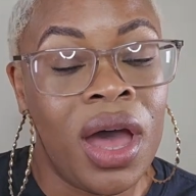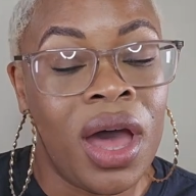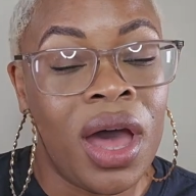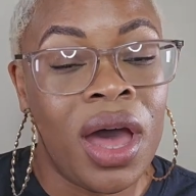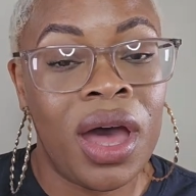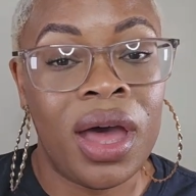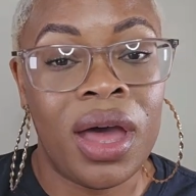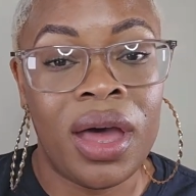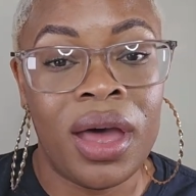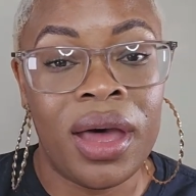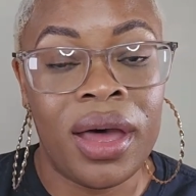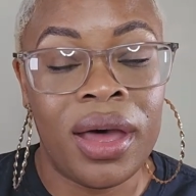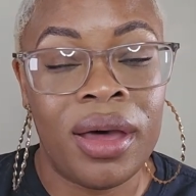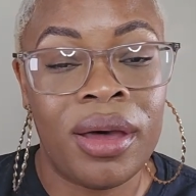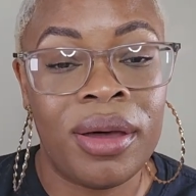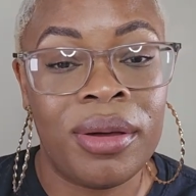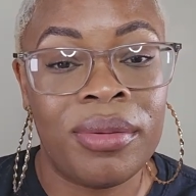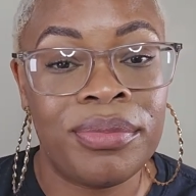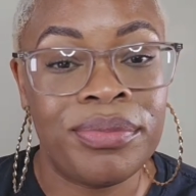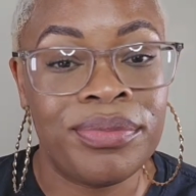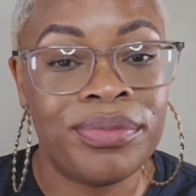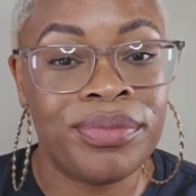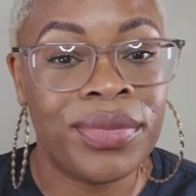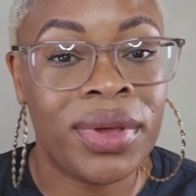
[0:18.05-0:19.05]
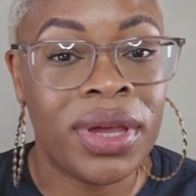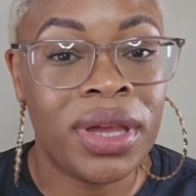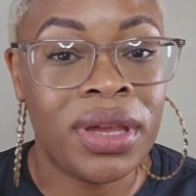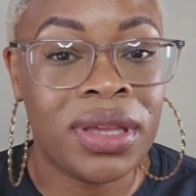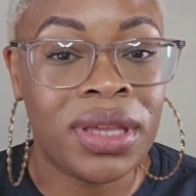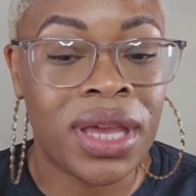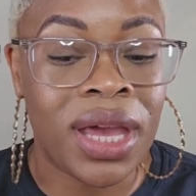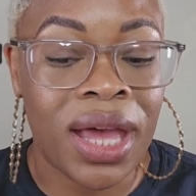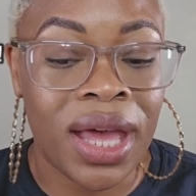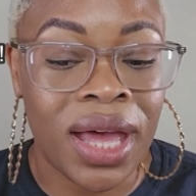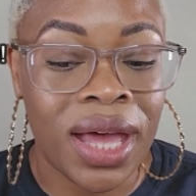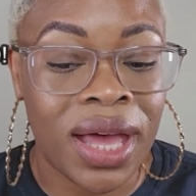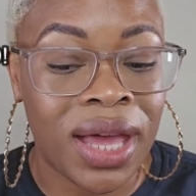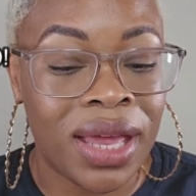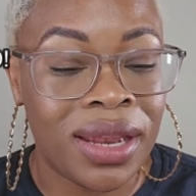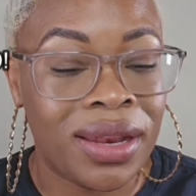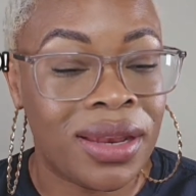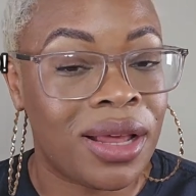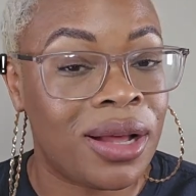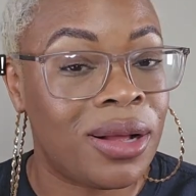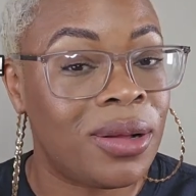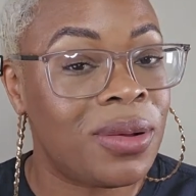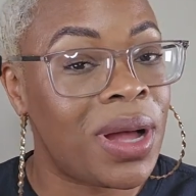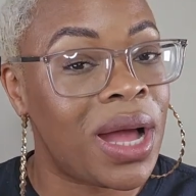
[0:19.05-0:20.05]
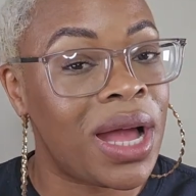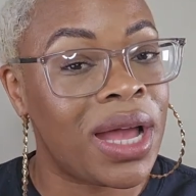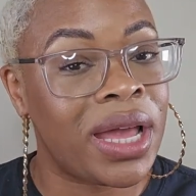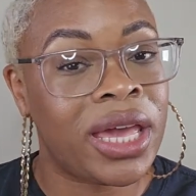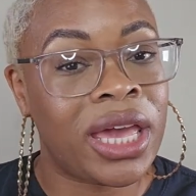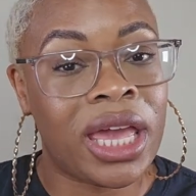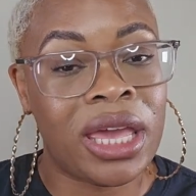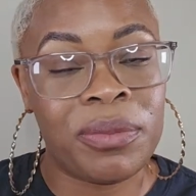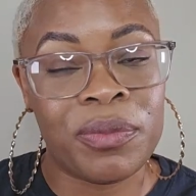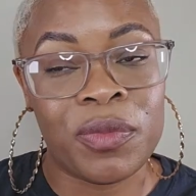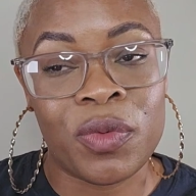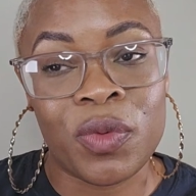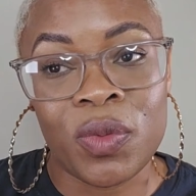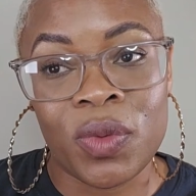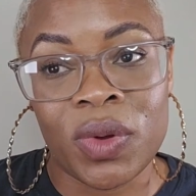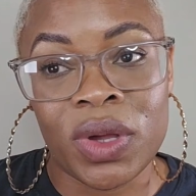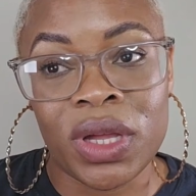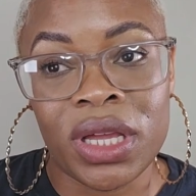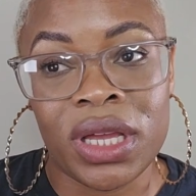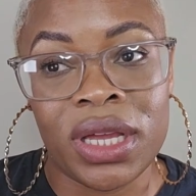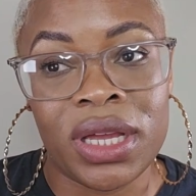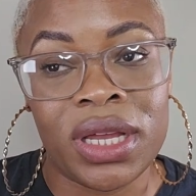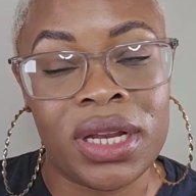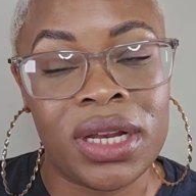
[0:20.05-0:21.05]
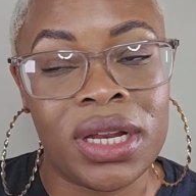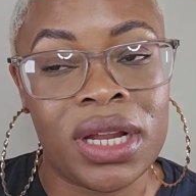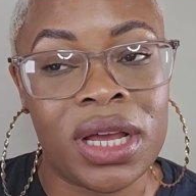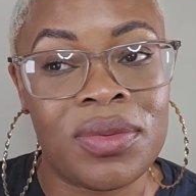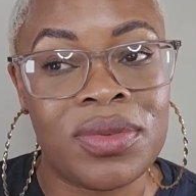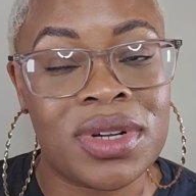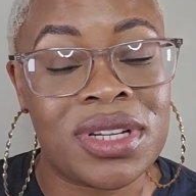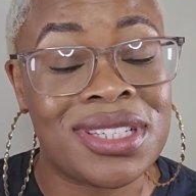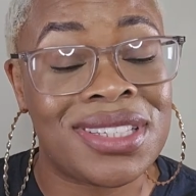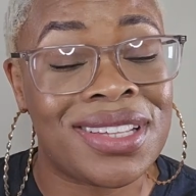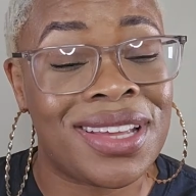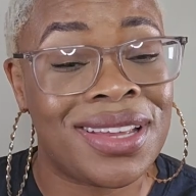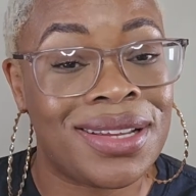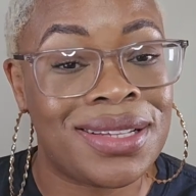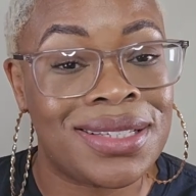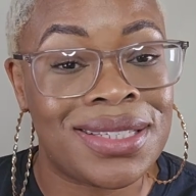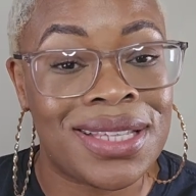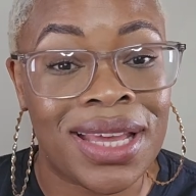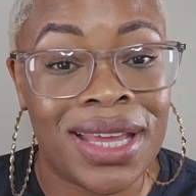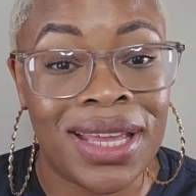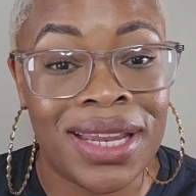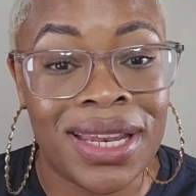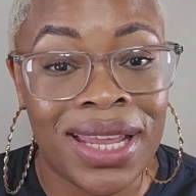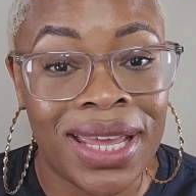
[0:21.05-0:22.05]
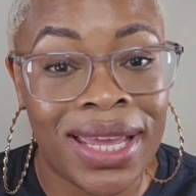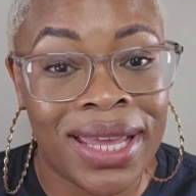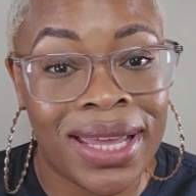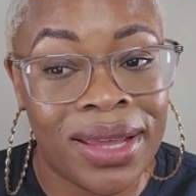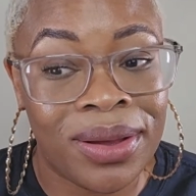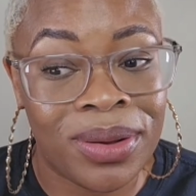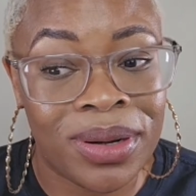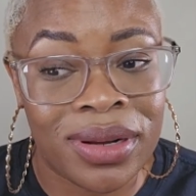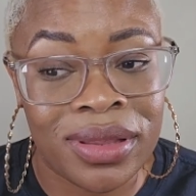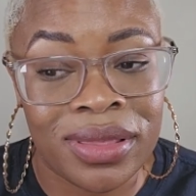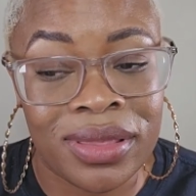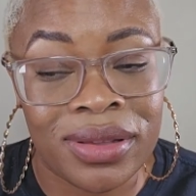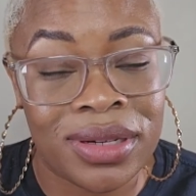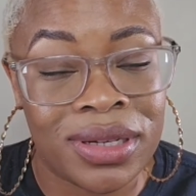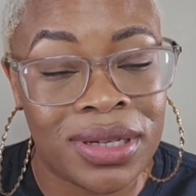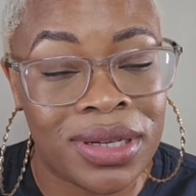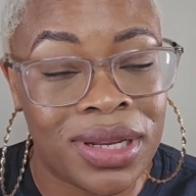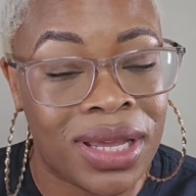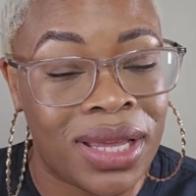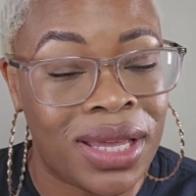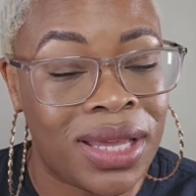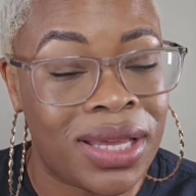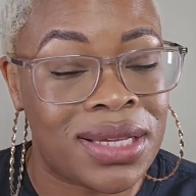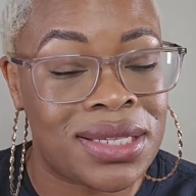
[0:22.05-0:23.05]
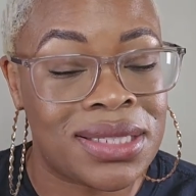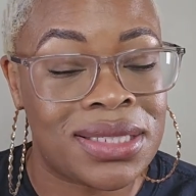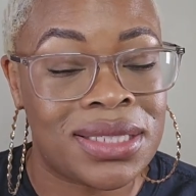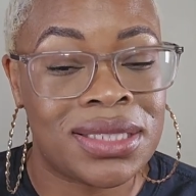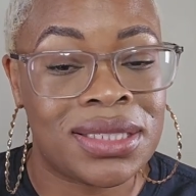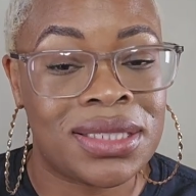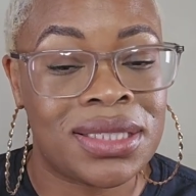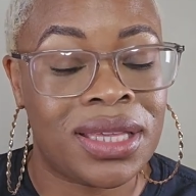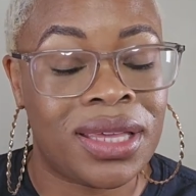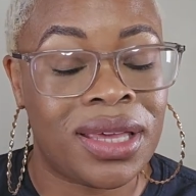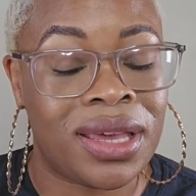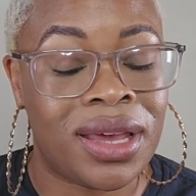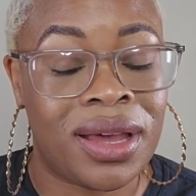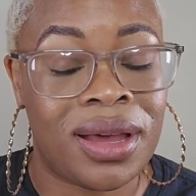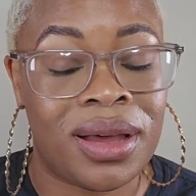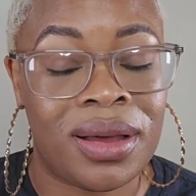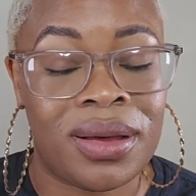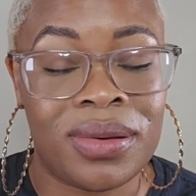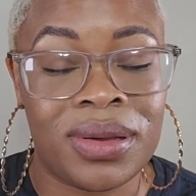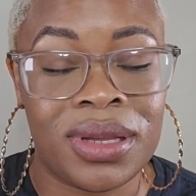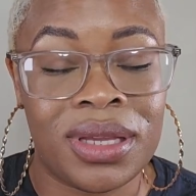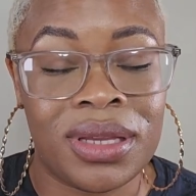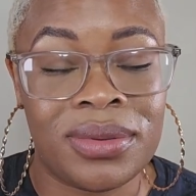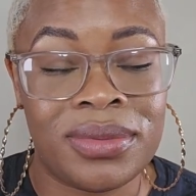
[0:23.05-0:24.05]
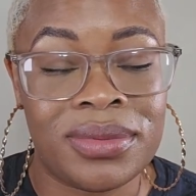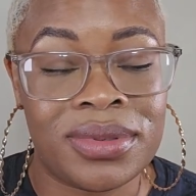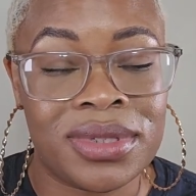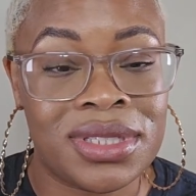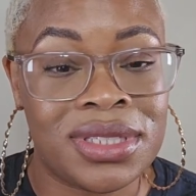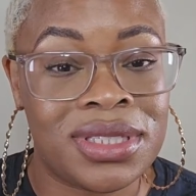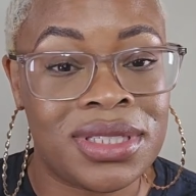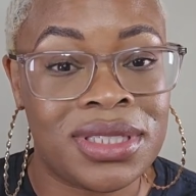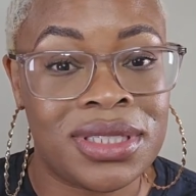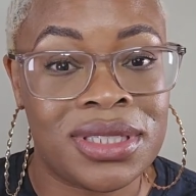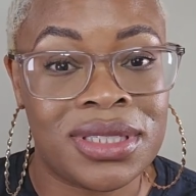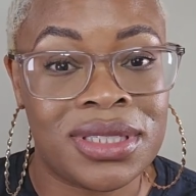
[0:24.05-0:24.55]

Um, y'all know I came on, I want to say the second day or the third day because y'all, it was,